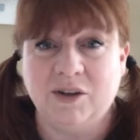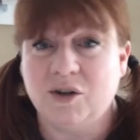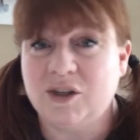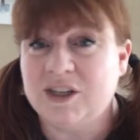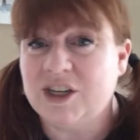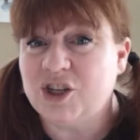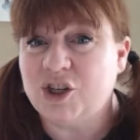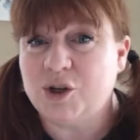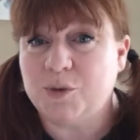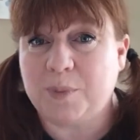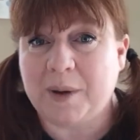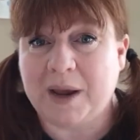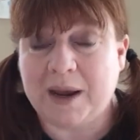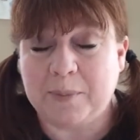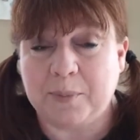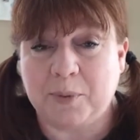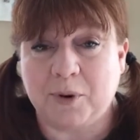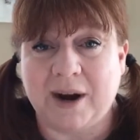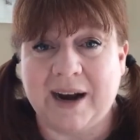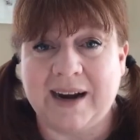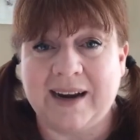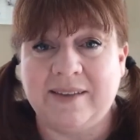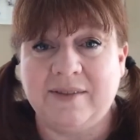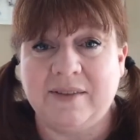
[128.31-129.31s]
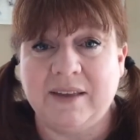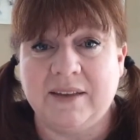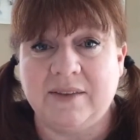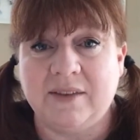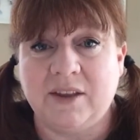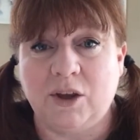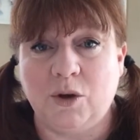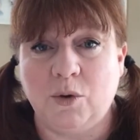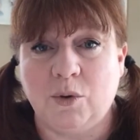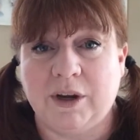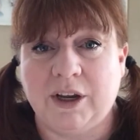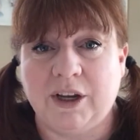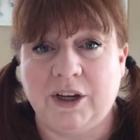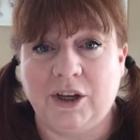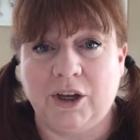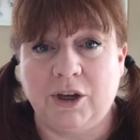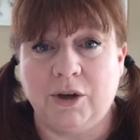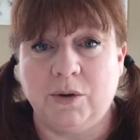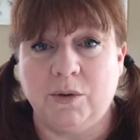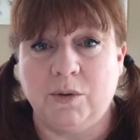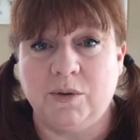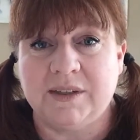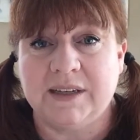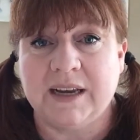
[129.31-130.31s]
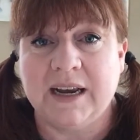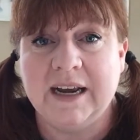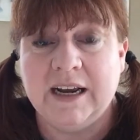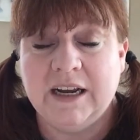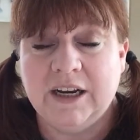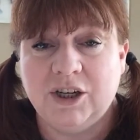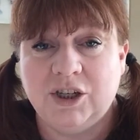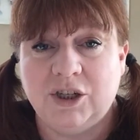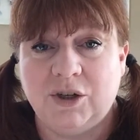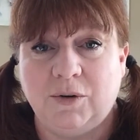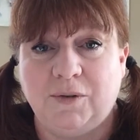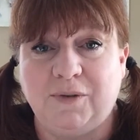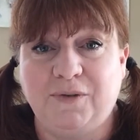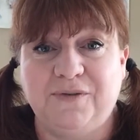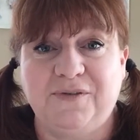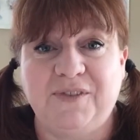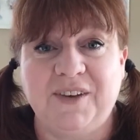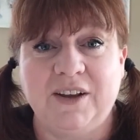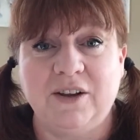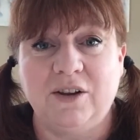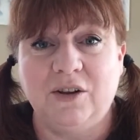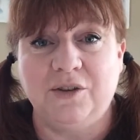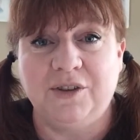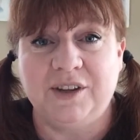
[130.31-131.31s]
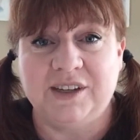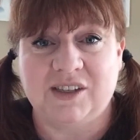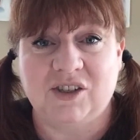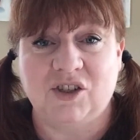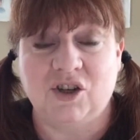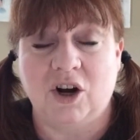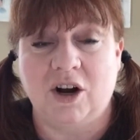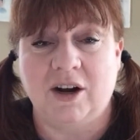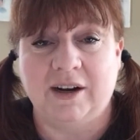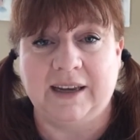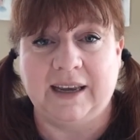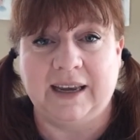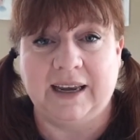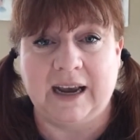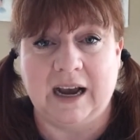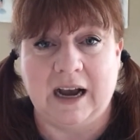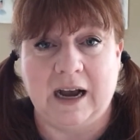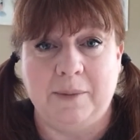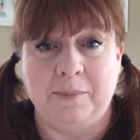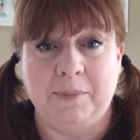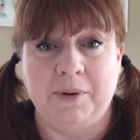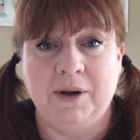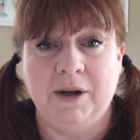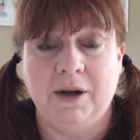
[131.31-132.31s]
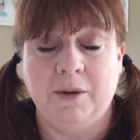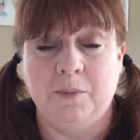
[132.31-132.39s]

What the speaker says: tissue paper, anything that you can use to fill the stocking up